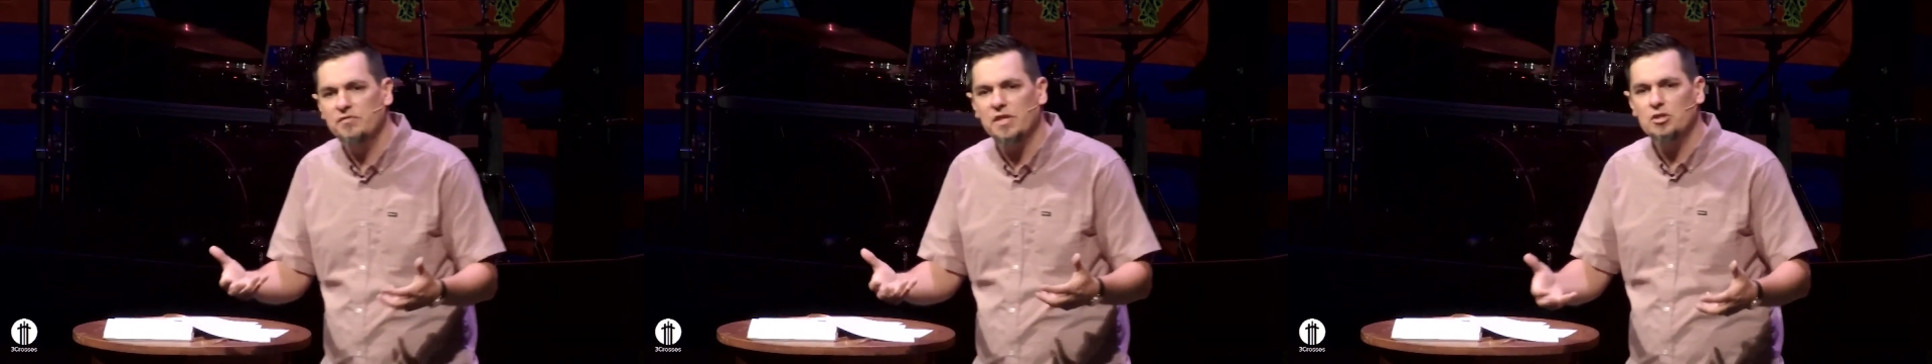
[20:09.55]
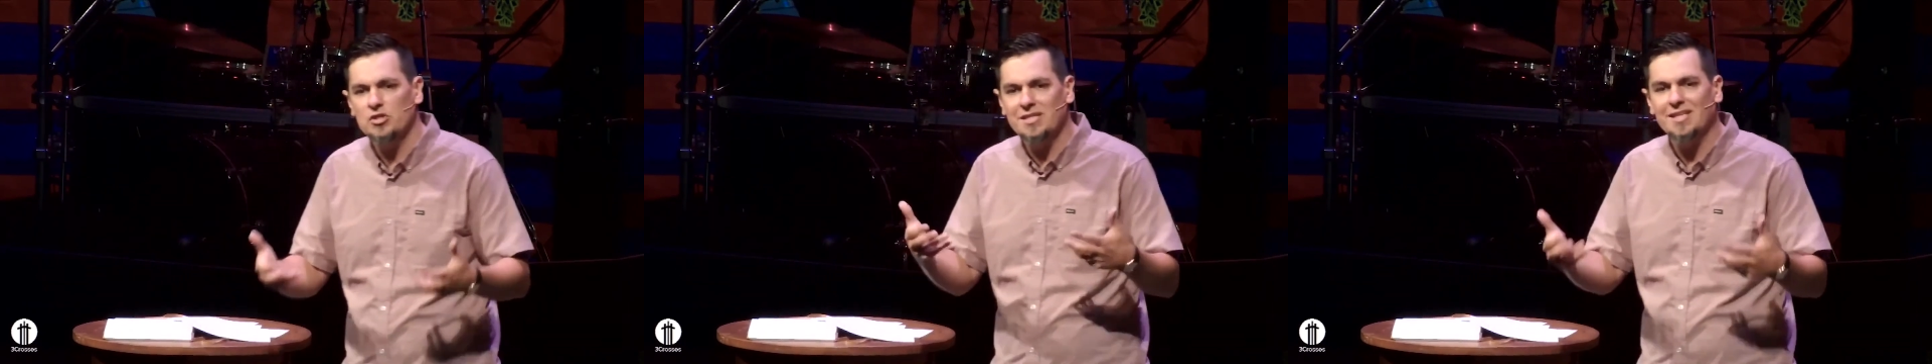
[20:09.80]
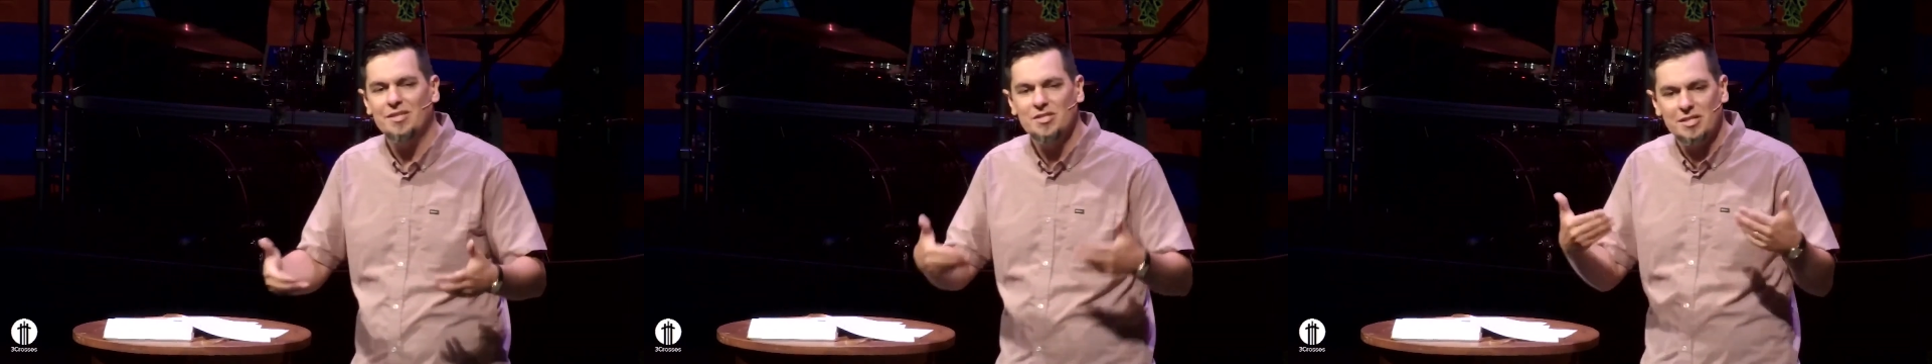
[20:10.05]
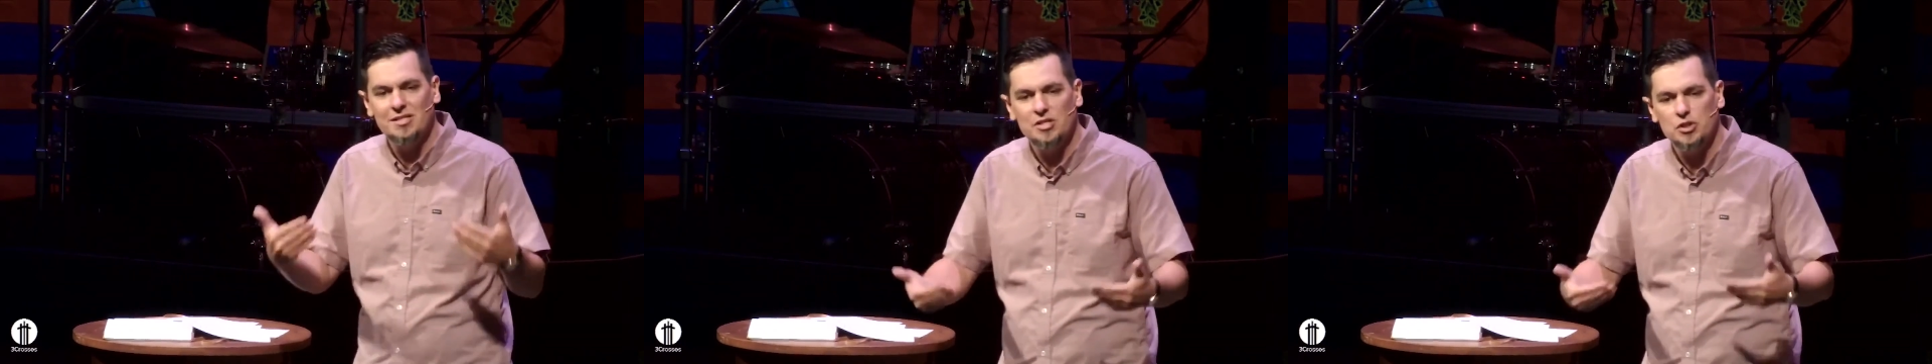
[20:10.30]
If they just get
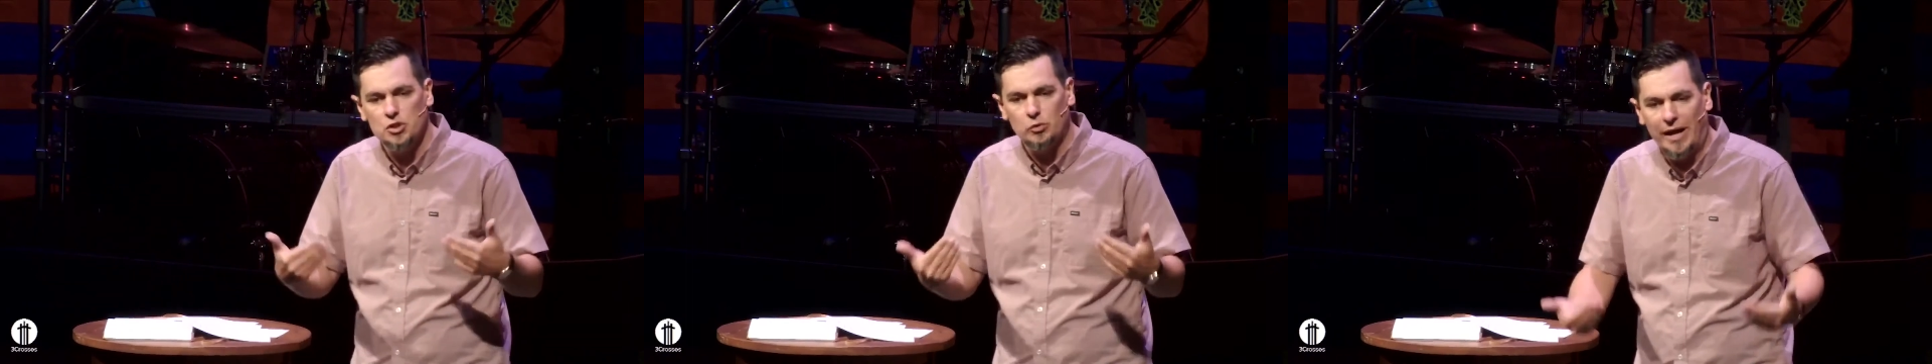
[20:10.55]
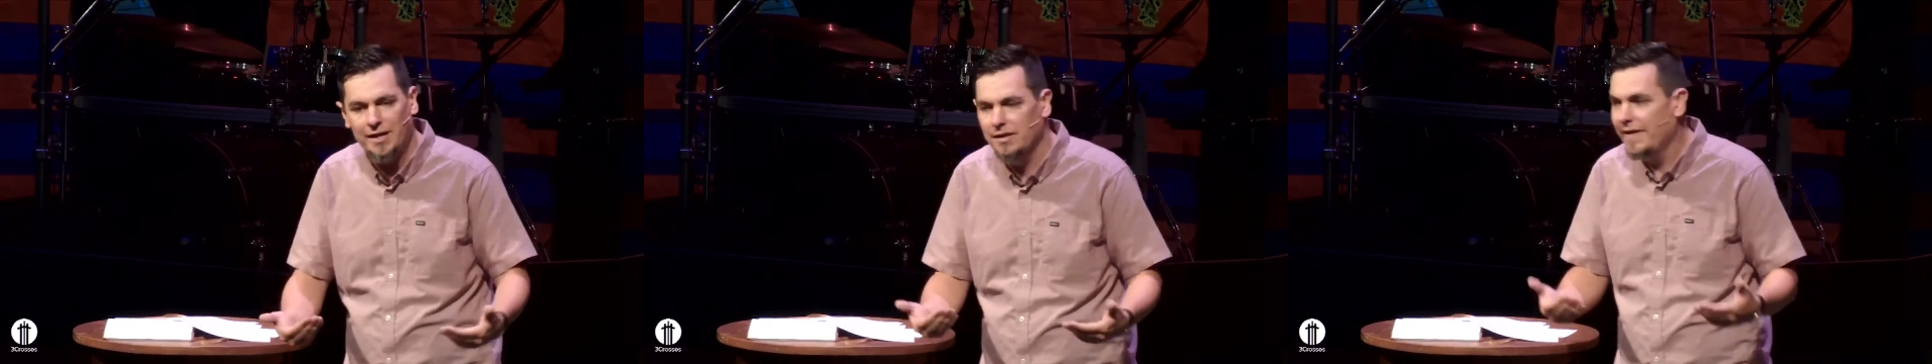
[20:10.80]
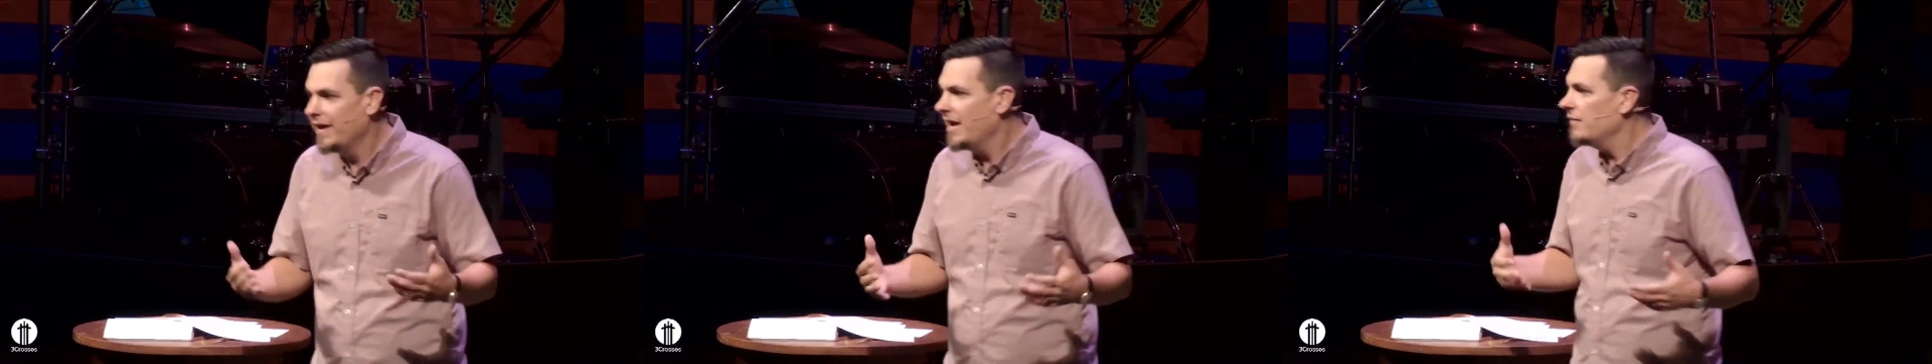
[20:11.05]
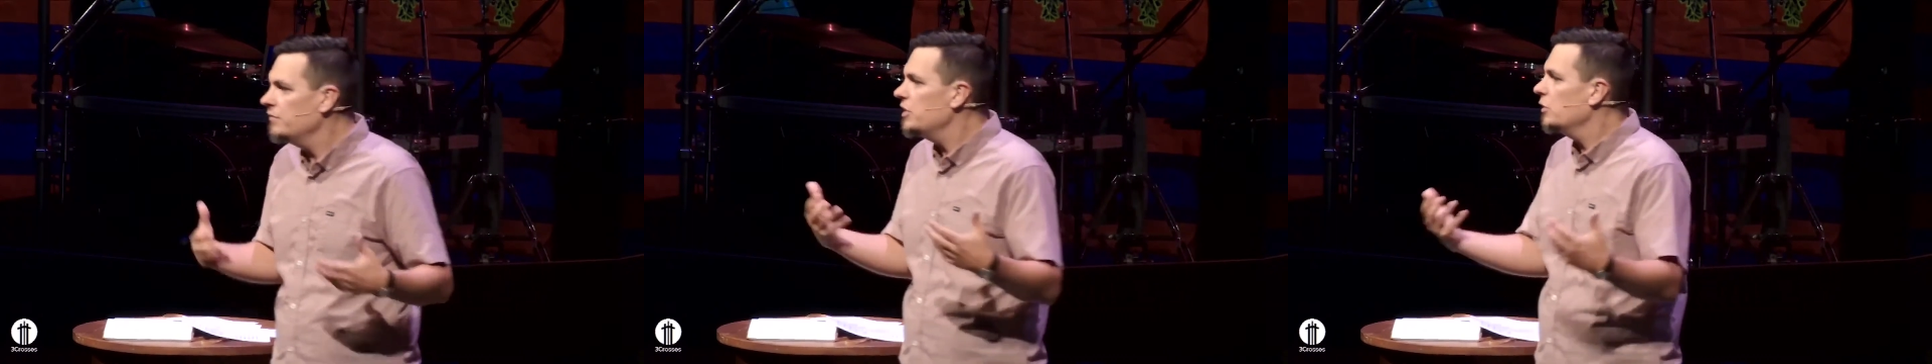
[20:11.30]
these conditions right,
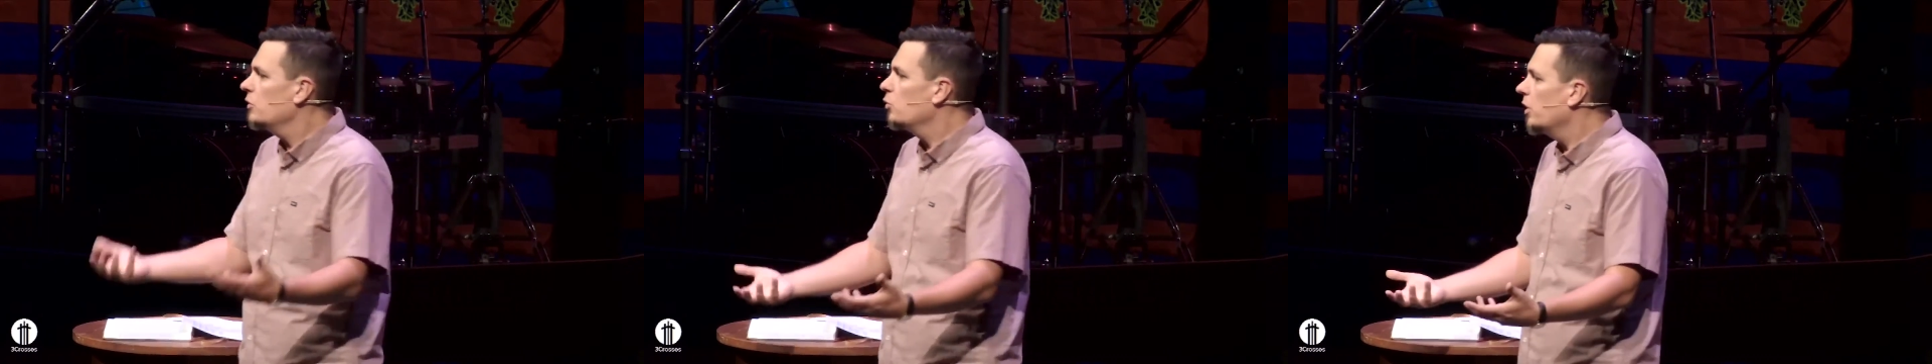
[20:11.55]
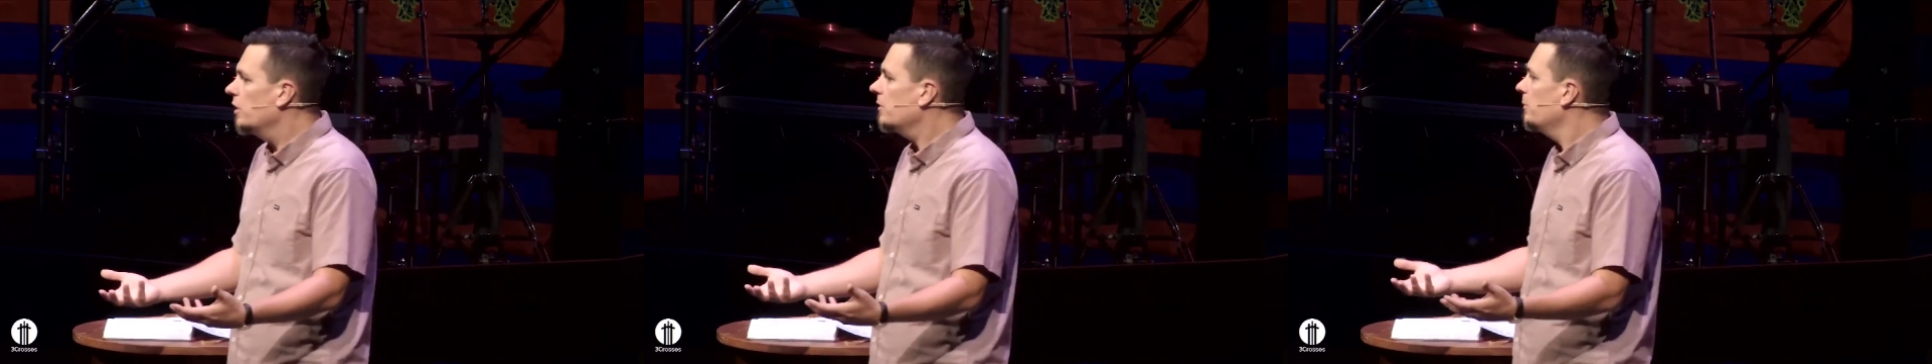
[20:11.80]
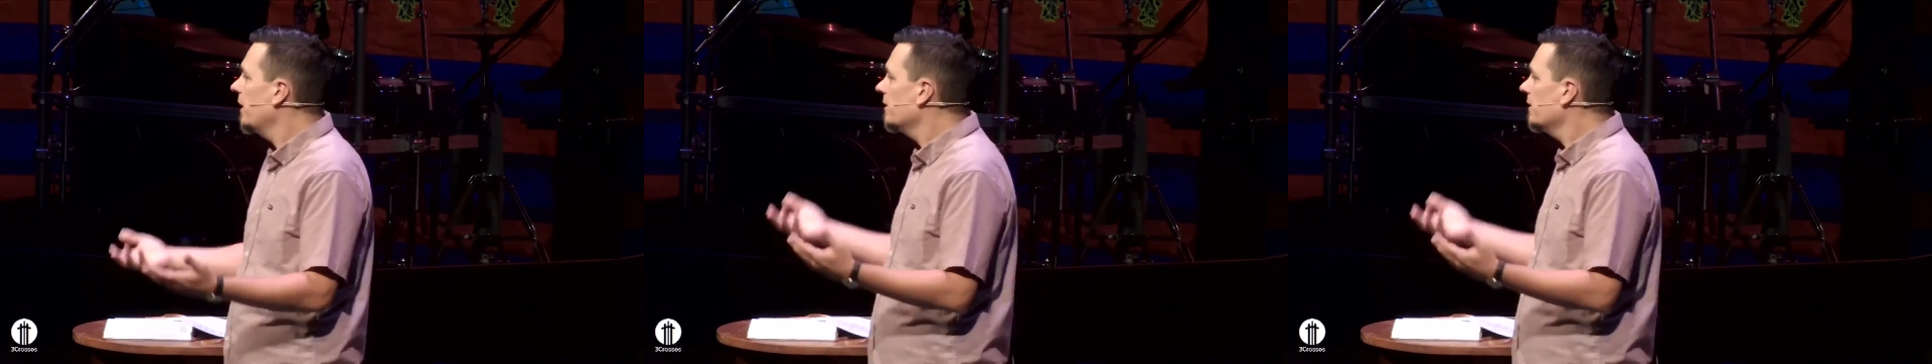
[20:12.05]
everything would work?